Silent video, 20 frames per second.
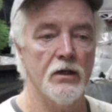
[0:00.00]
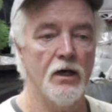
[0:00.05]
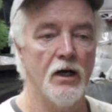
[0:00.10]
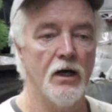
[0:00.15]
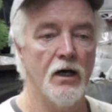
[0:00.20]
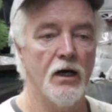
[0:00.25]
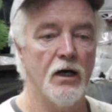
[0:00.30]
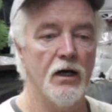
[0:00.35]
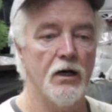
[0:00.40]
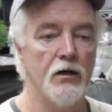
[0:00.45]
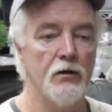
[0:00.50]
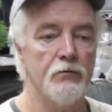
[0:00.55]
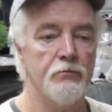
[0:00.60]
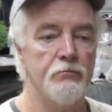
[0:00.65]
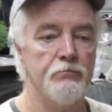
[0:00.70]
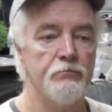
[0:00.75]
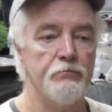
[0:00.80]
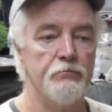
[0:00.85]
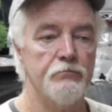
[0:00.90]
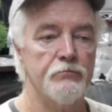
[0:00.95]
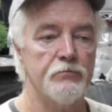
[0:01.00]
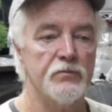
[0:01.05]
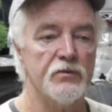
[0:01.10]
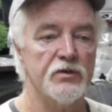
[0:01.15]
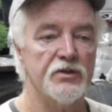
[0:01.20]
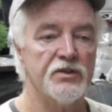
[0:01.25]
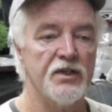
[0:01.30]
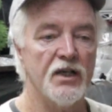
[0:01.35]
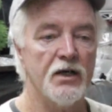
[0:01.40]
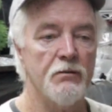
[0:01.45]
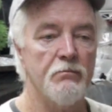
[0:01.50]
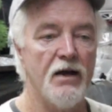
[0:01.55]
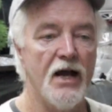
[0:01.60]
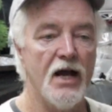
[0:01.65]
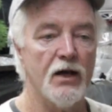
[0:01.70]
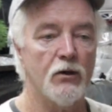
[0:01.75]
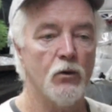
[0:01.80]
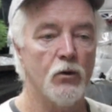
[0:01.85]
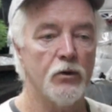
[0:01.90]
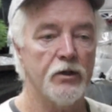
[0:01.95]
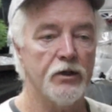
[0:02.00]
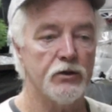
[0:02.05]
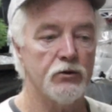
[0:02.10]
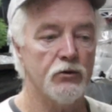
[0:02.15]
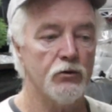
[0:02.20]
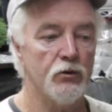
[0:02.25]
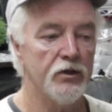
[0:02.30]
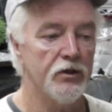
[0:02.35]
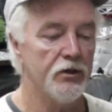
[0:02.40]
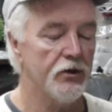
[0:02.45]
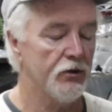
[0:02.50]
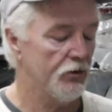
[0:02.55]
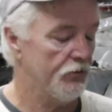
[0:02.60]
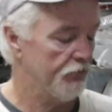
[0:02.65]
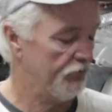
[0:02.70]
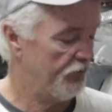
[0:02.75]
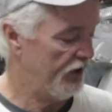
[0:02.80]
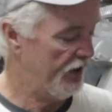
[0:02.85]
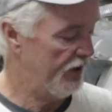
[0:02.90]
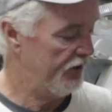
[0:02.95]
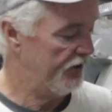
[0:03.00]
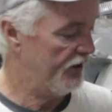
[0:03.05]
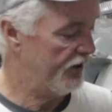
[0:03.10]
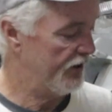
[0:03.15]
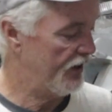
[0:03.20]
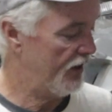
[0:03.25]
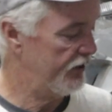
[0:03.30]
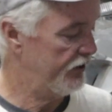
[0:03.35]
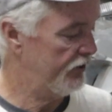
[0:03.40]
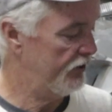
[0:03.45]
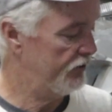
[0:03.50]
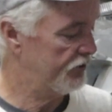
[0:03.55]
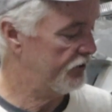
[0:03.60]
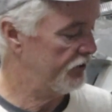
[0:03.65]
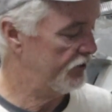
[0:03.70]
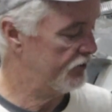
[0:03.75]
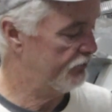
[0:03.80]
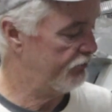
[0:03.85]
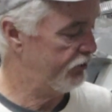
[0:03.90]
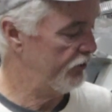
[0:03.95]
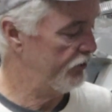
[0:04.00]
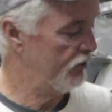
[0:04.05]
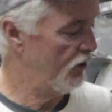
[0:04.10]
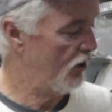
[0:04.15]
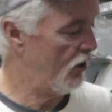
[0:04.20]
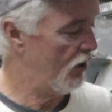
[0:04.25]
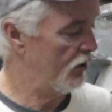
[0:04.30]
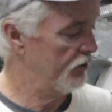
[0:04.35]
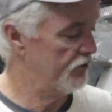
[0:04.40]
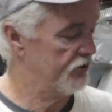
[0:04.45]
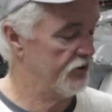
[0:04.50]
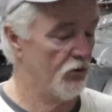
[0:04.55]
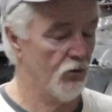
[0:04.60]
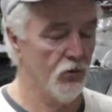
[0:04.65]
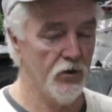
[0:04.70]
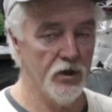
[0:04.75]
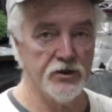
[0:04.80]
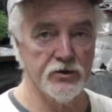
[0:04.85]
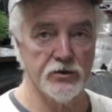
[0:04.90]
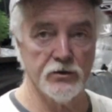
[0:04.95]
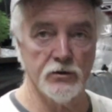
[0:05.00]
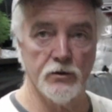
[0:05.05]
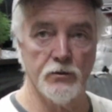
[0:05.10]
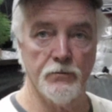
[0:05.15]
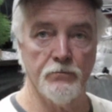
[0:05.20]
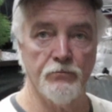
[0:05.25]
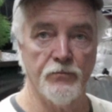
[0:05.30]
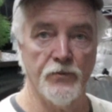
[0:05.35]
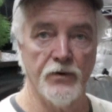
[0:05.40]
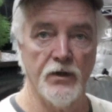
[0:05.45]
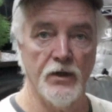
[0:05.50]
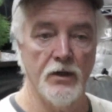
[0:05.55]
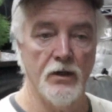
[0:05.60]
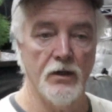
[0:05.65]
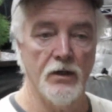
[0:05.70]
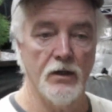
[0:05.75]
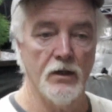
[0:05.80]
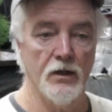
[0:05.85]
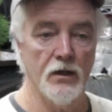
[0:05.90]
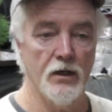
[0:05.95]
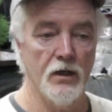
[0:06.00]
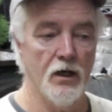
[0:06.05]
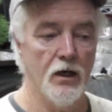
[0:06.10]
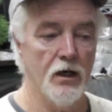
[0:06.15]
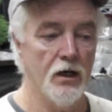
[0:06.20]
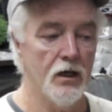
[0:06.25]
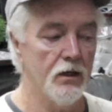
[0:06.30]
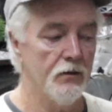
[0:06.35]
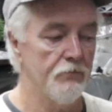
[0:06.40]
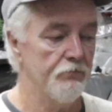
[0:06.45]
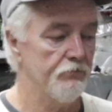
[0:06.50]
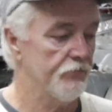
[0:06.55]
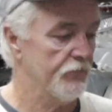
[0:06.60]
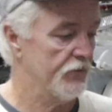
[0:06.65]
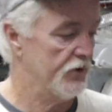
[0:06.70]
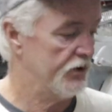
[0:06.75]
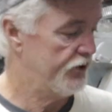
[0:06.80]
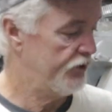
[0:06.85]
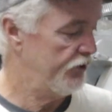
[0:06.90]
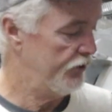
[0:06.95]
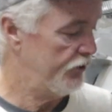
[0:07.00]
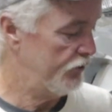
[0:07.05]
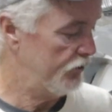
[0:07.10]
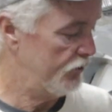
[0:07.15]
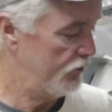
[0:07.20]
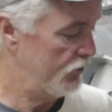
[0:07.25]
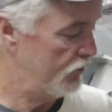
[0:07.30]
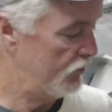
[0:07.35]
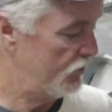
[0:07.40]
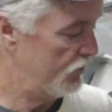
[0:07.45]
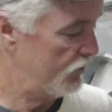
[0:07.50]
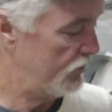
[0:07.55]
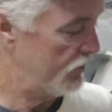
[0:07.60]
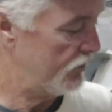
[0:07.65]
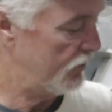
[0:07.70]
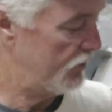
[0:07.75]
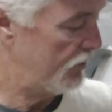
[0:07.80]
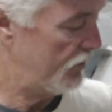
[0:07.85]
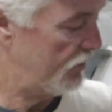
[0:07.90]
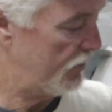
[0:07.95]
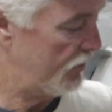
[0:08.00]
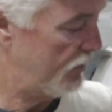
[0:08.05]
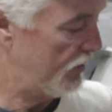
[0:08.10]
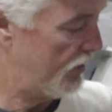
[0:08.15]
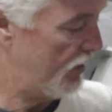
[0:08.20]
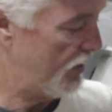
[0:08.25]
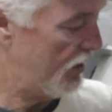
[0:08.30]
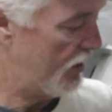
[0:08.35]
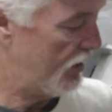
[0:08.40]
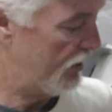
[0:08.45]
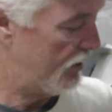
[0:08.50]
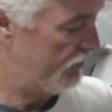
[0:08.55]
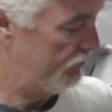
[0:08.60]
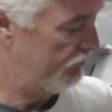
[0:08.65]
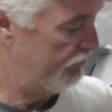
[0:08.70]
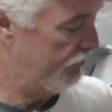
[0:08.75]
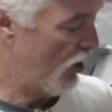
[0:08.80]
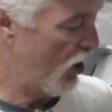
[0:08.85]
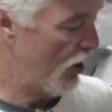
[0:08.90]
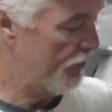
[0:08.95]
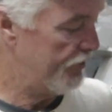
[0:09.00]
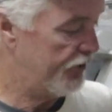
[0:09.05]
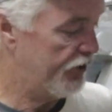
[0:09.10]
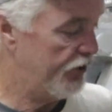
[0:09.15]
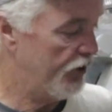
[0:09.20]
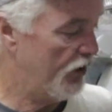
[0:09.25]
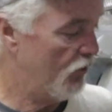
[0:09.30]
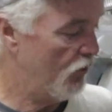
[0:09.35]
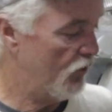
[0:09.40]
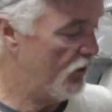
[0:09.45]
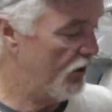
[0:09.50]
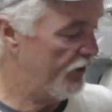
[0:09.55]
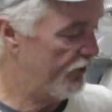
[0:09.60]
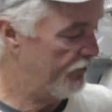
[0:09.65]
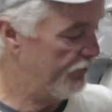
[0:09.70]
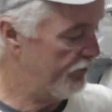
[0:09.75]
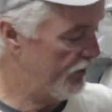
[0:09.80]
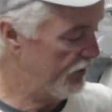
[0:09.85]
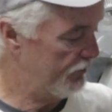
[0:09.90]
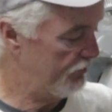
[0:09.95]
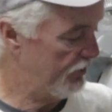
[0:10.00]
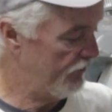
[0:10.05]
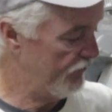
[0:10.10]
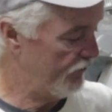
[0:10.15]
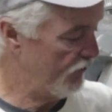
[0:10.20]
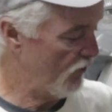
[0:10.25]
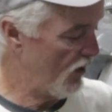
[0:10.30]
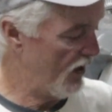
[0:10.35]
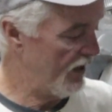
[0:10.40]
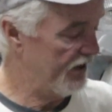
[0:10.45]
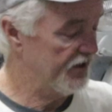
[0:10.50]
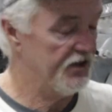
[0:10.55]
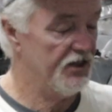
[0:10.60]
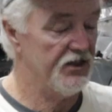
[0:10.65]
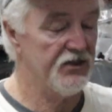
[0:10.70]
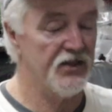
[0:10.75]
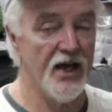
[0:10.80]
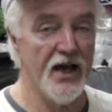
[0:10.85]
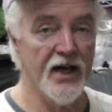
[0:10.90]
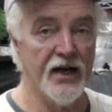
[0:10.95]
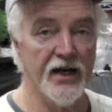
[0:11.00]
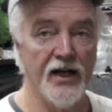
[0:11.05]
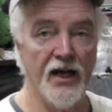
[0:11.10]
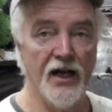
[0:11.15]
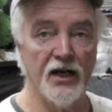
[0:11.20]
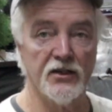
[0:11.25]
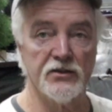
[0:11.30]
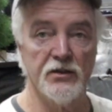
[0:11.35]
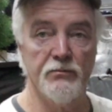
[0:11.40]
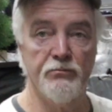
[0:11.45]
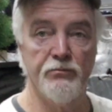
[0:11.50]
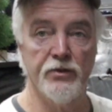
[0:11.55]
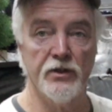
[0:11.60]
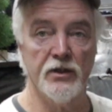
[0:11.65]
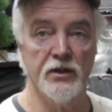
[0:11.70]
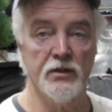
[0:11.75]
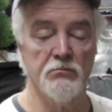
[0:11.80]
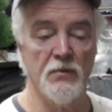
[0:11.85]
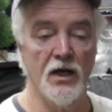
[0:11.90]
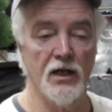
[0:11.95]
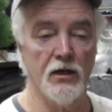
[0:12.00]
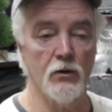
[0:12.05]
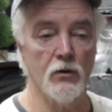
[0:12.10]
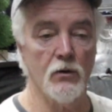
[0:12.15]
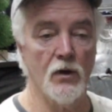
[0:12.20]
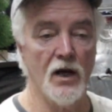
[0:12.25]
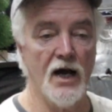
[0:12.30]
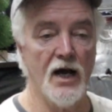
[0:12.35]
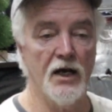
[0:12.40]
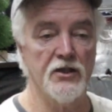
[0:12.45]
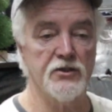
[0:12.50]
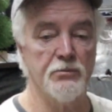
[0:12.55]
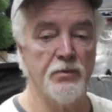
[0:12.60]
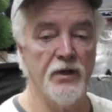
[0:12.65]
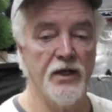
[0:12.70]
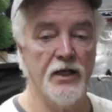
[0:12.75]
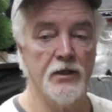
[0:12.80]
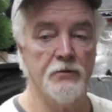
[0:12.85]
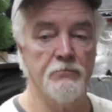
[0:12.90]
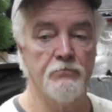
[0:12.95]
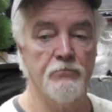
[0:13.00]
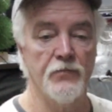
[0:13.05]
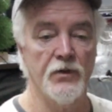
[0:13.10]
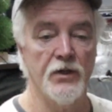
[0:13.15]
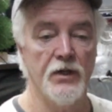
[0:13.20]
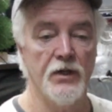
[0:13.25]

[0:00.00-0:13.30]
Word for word: uh, set them back on the grill, and then I used this Blue Hog's original um, to uh, barbecue them with. But before I did that, I actually put in my little lodge pan